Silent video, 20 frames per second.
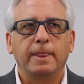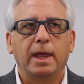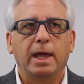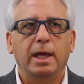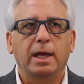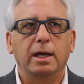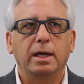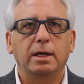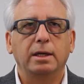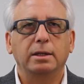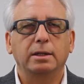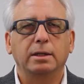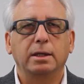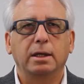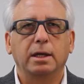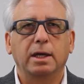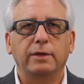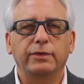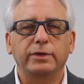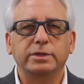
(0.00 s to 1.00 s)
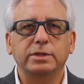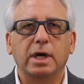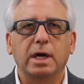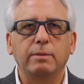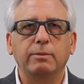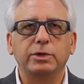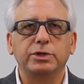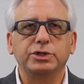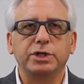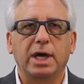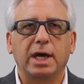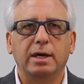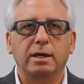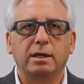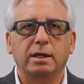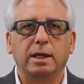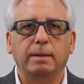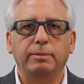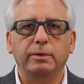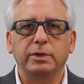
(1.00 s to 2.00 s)
And at the time we chatted
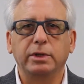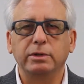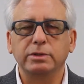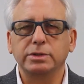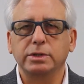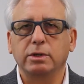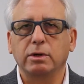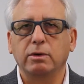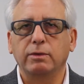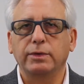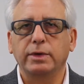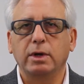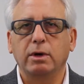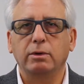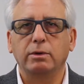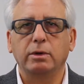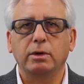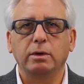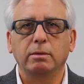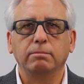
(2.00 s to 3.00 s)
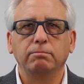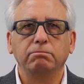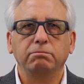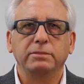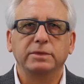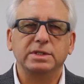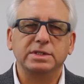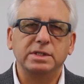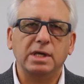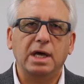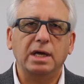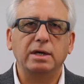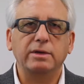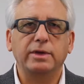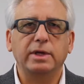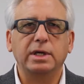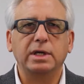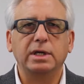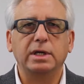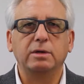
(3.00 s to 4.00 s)
a couple of years ago, the owner decided
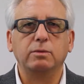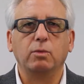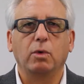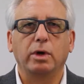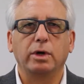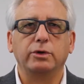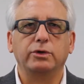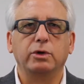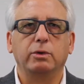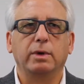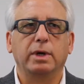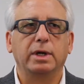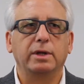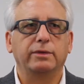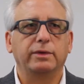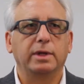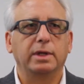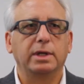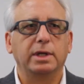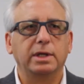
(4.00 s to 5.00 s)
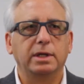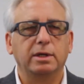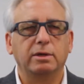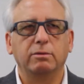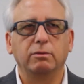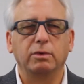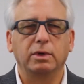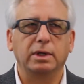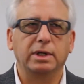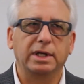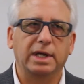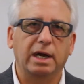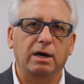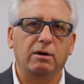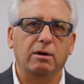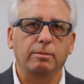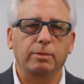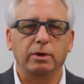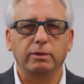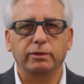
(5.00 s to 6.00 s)
that he didn't want to do anything. He didn't really
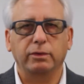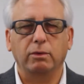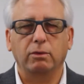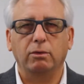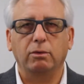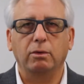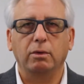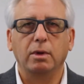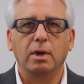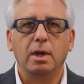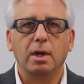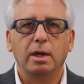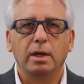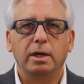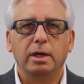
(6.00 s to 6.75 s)
care about the whole,